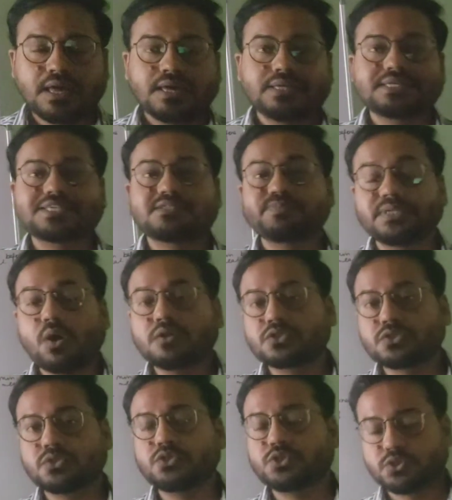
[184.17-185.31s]
It has been
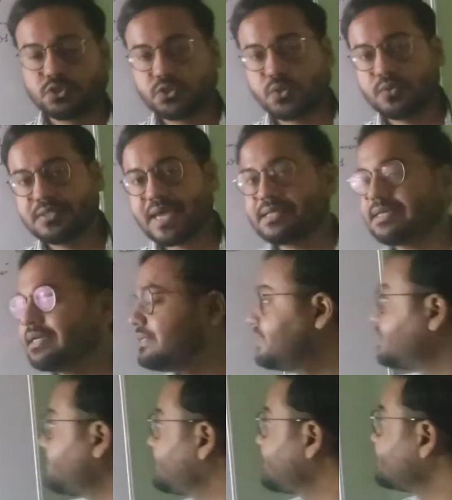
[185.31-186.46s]
also shown that it
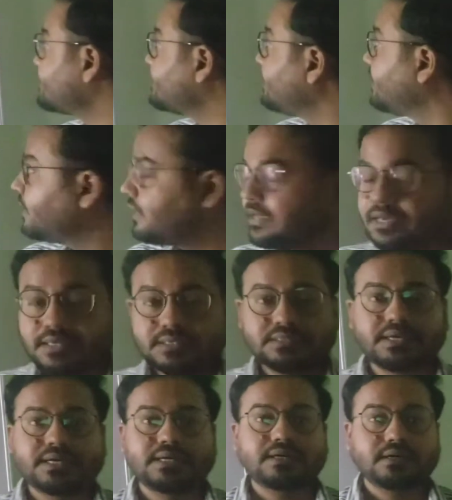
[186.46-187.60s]
decreases
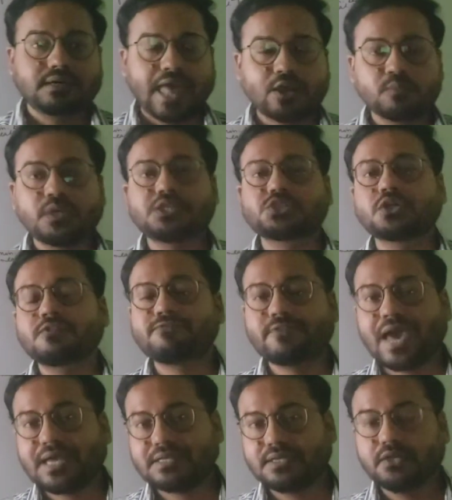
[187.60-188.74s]
the accumulation of
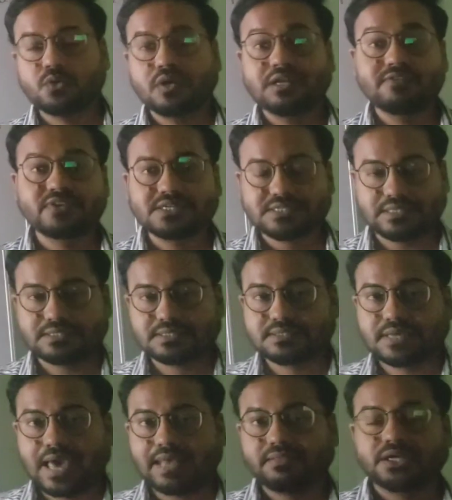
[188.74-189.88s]
fat in your liver cells,
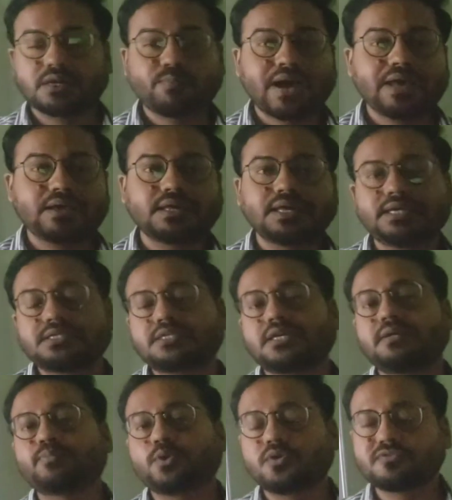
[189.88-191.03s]
and thereby it
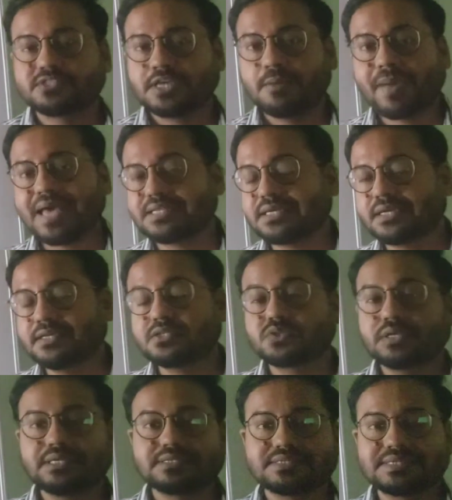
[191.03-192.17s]
improves hepatic
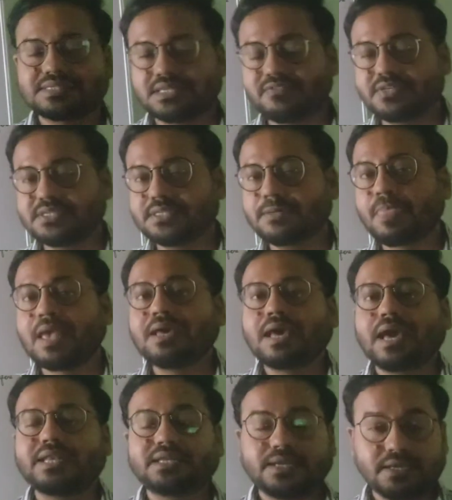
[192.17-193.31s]
insulin sensitivity,
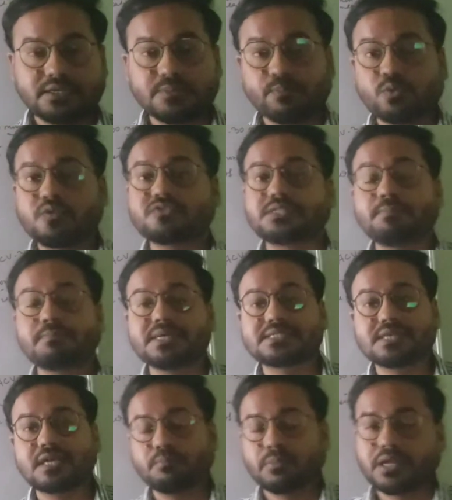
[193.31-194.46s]
and it improves the
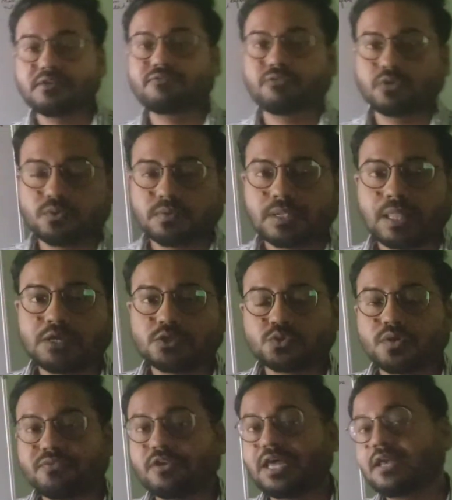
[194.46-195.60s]
muscle blood flow. So
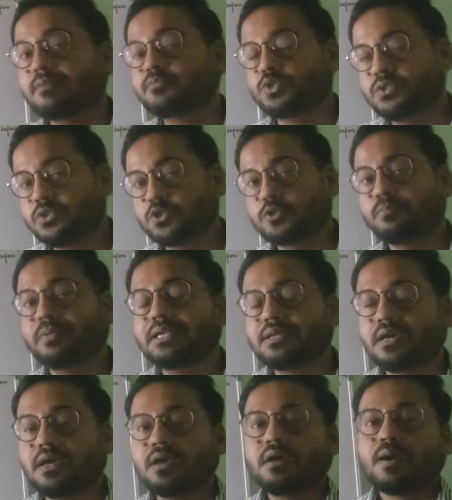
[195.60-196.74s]
it will help you to build
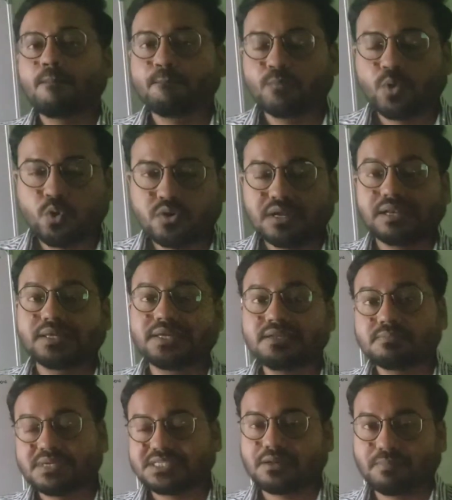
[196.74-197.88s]
more lean
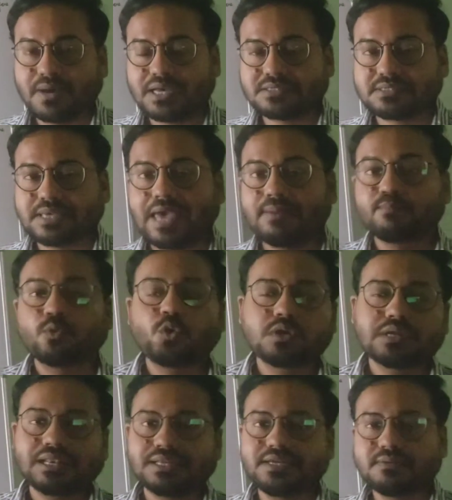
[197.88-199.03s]
muscle mass, and more
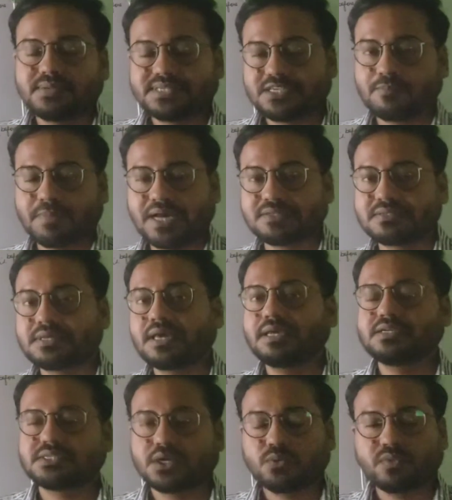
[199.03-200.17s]
lean muscle mass
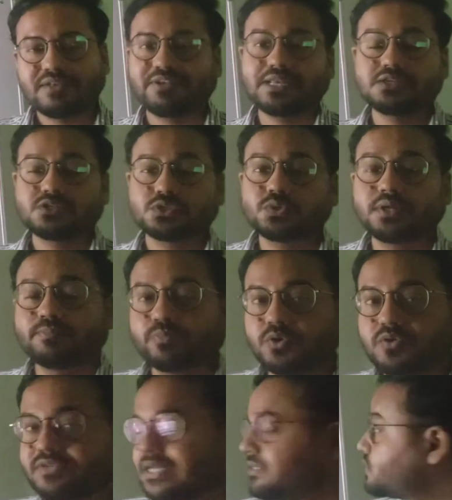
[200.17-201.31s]
is equivalent to
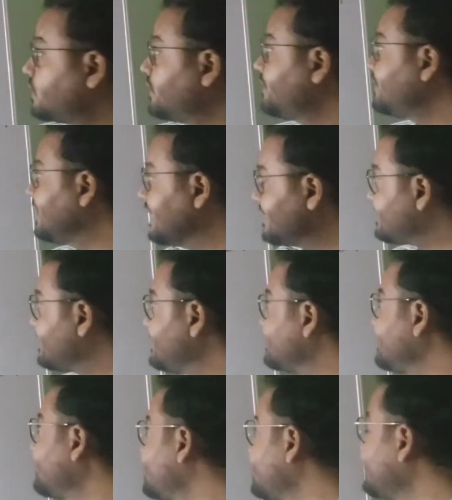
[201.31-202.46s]
improved insulin
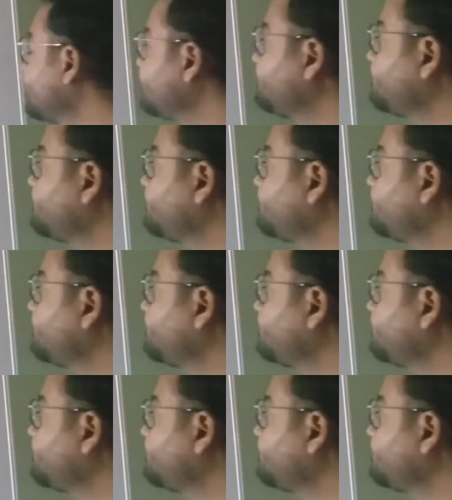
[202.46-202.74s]
sensitivity.